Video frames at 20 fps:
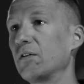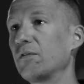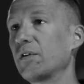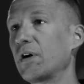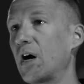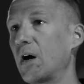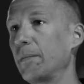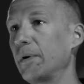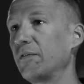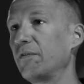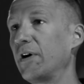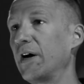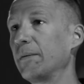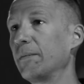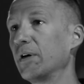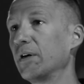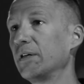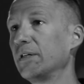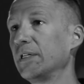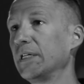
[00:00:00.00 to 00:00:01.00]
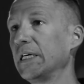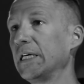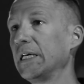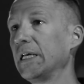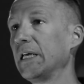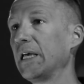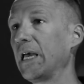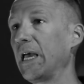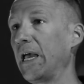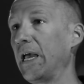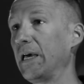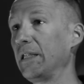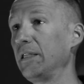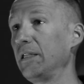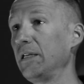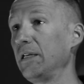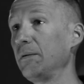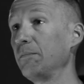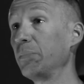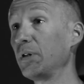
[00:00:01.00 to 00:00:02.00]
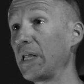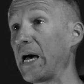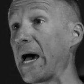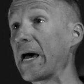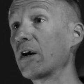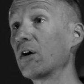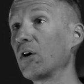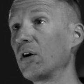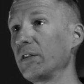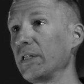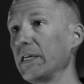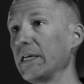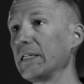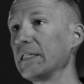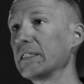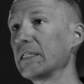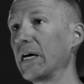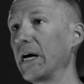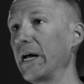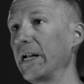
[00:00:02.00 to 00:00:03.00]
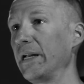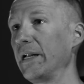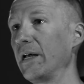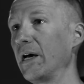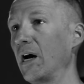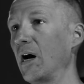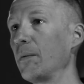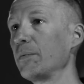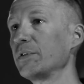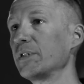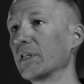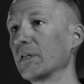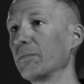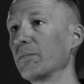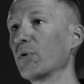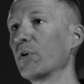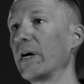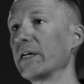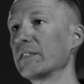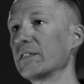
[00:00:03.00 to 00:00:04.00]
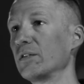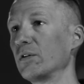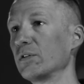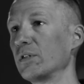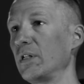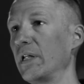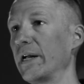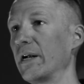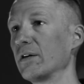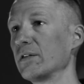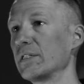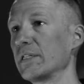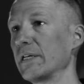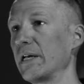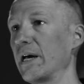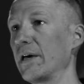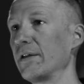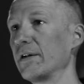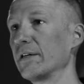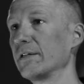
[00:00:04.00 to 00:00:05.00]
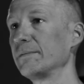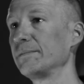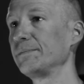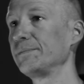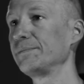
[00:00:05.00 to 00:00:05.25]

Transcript: of carbon fiber, and the bladder on the inside helps to compress those layers together.